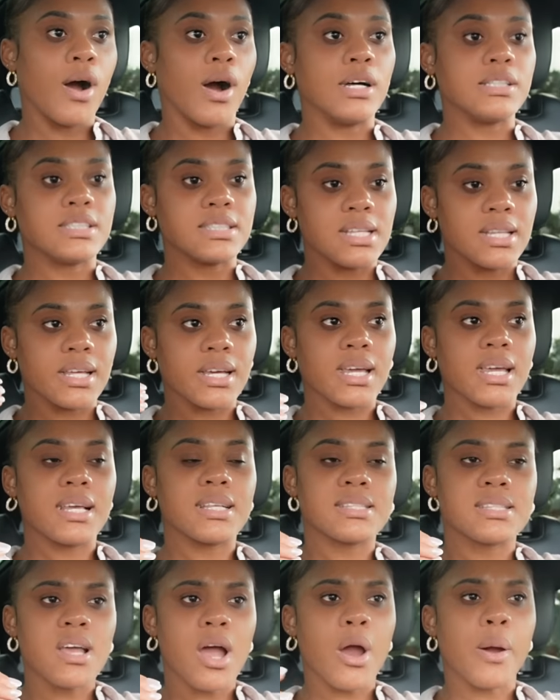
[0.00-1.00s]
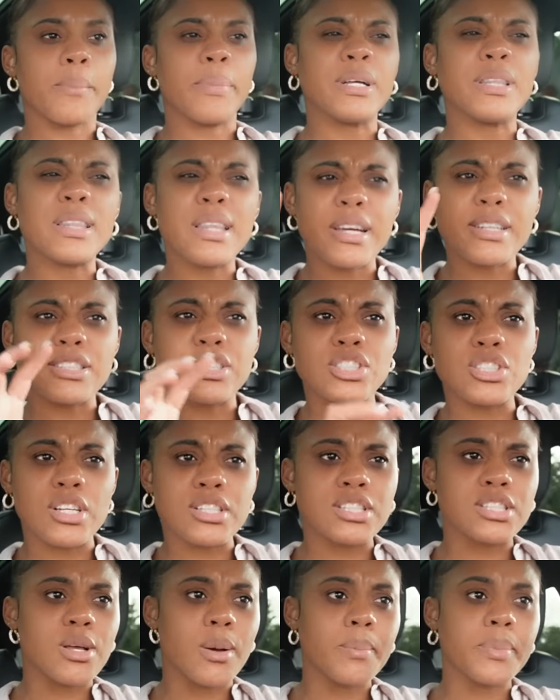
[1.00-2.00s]
until the kids are but there's
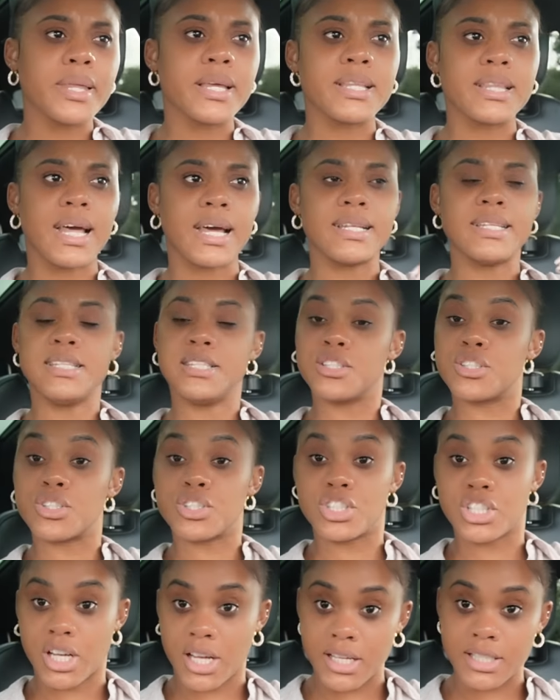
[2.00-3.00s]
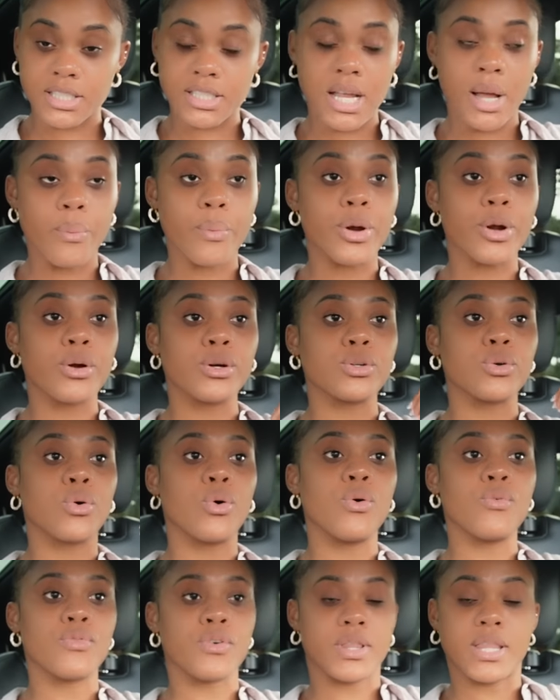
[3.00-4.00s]
just something that needs to change and we're going to
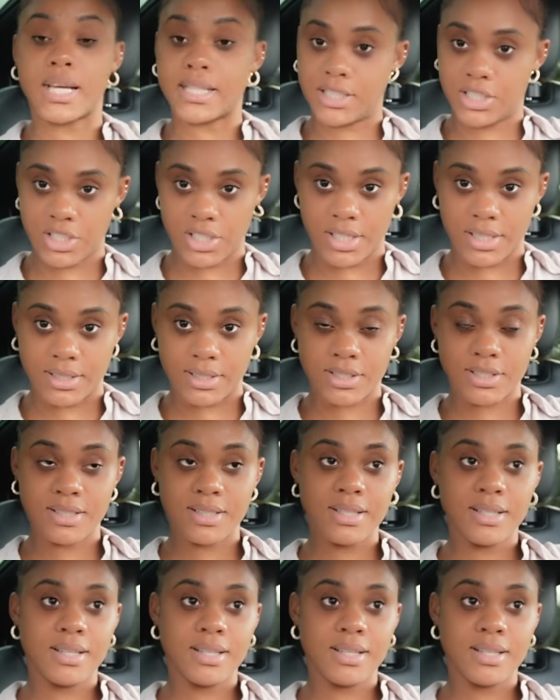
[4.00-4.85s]
go for that change.